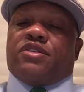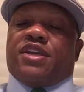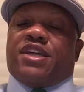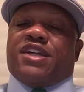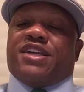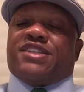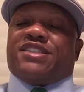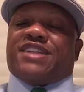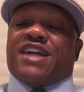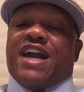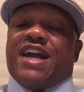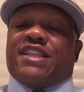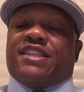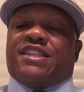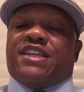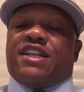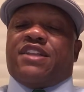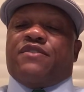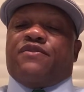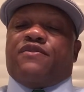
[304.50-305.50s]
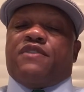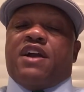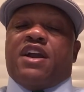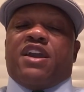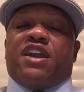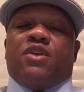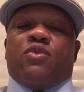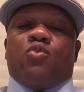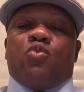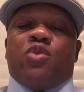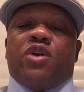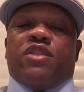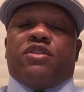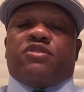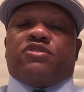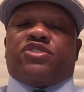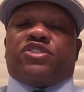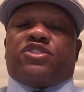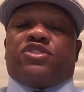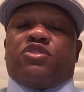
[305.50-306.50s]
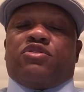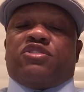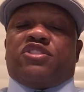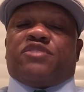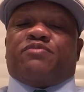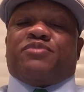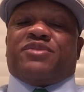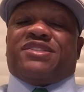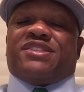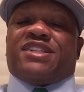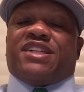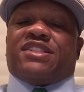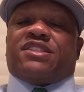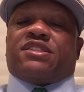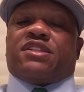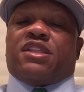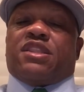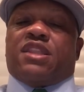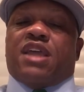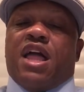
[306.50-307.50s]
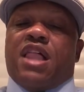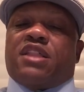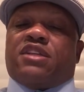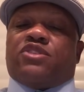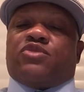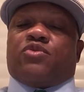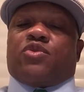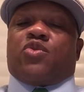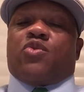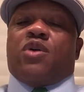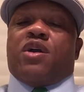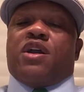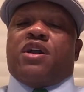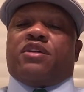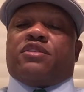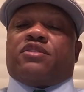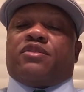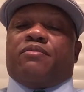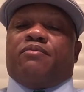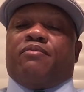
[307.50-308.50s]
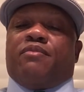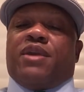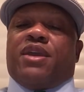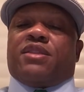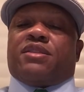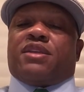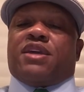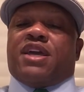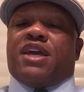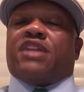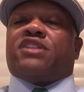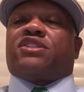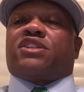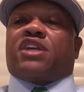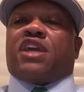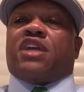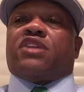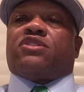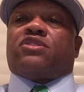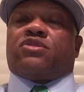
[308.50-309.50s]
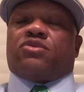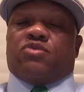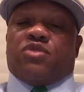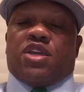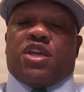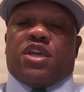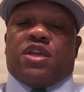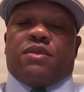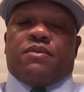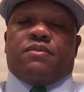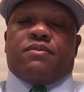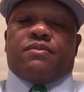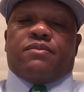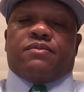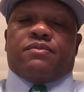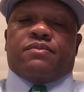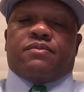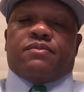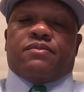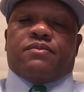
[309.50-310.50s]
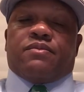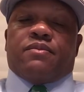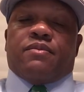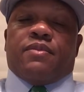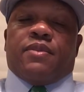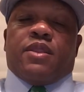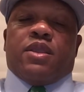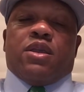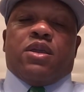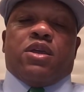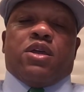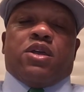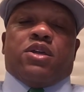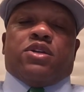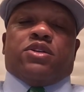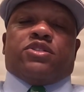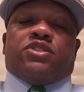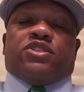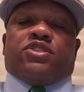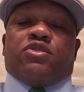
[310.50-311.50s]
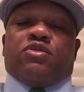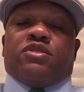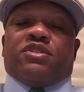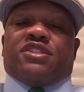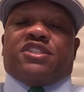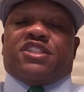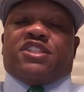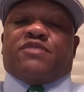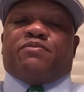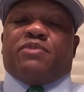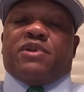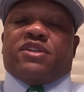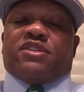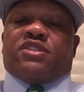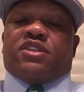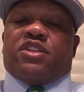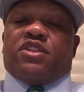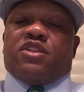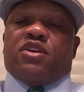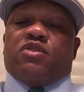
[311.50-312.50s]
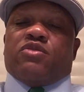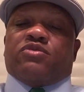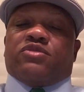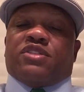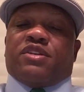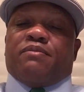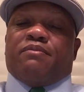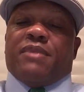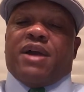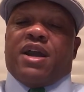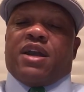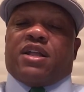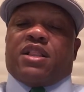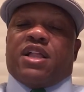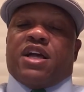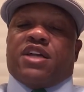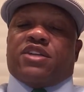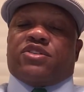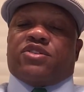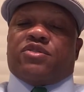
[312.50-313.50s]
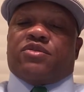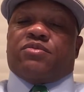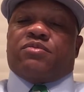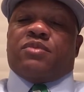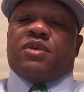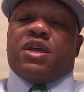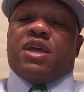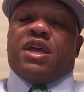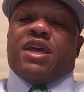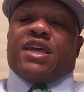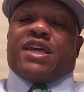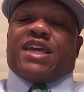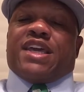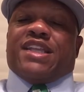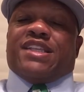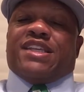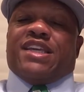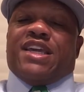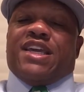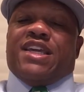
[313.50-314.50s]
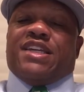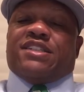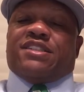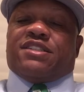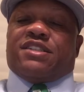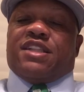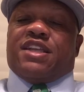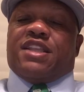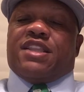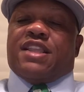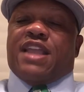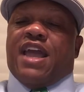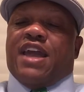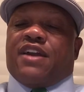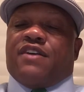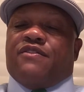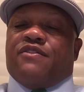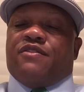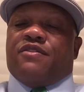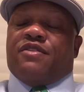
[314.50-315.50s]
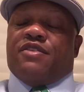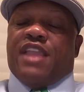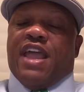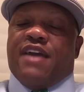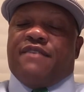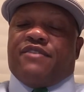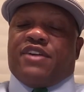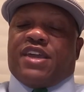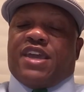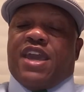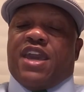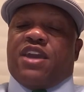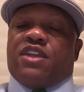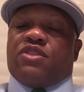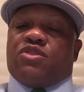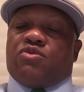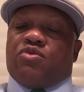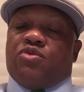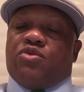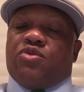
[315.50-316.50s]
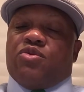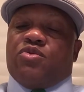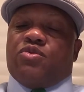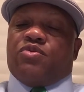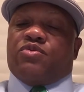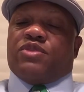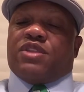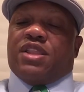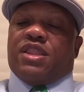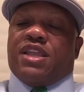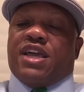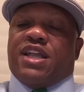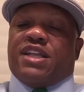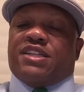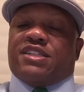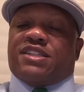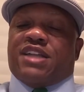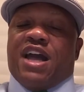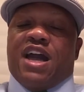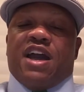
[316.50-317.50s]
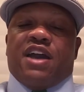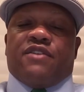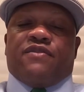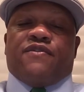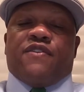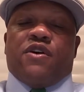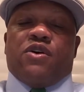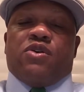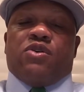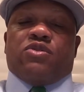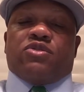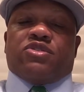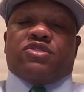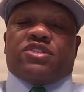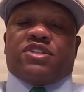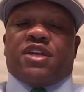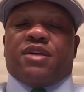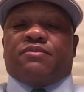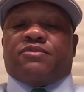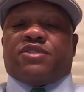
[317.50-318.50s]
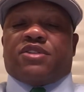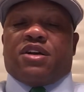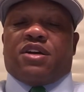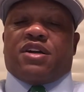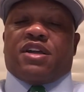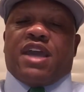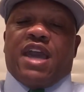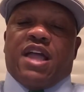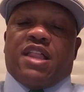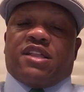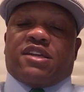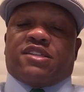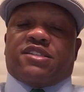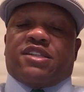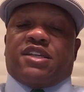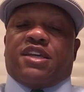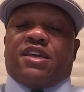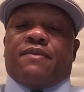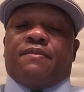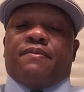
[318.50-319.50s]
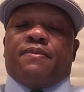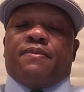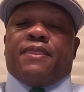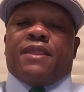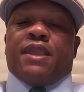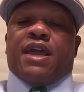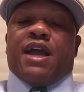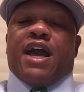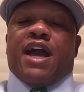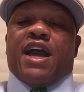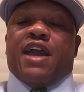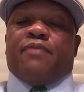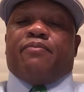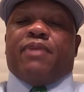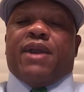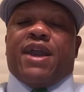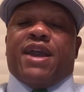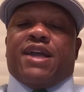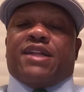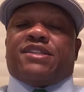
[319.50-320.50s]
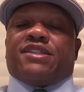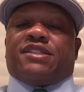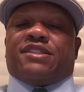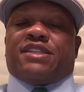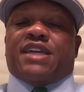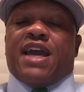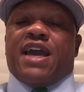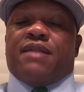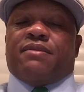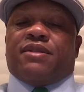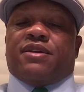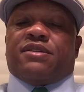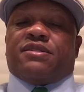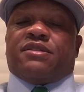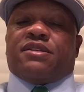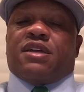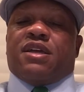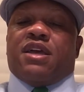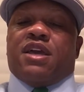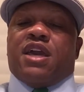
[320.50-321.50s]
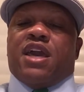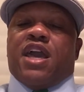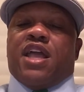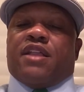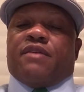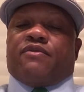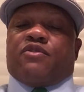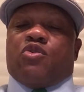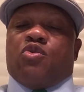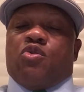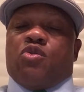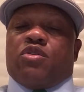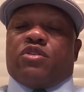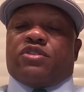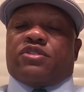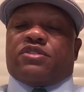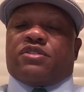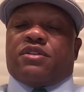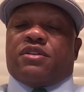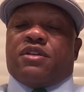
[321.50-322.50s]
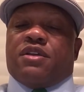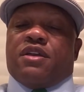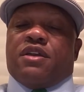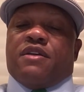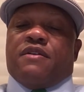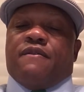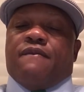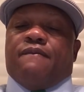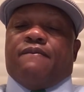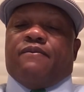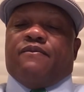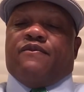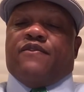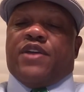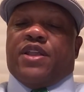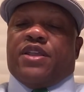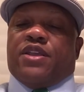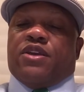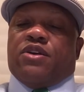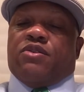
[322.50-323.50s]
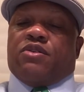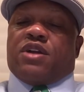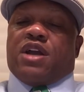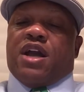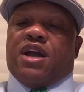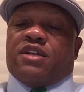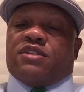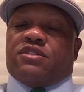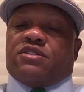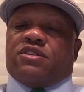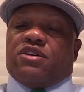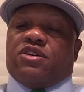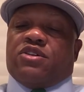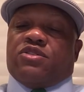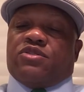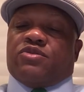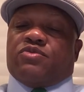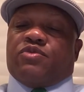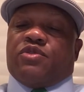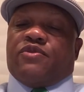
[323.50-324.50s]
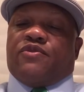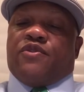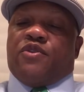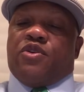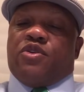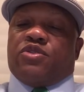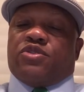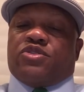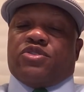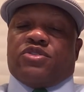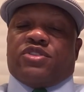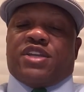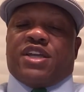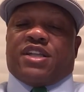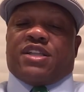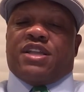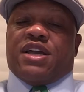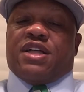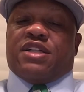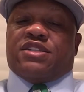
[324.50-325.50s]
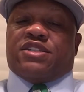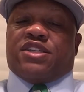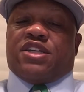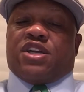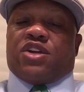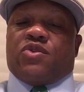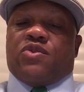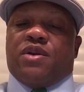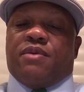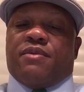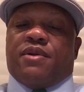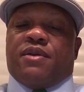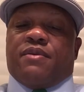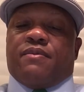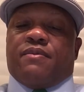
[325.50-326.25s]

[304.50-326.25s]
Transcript: is identifying whether students possess the knowledge required to meet the educational need. Students, especially those in my classroom, can easily navigate through the latest iPhone or Samsung Galaxy, iPads, and tablets, and of course, video consoles referring to technology equipment.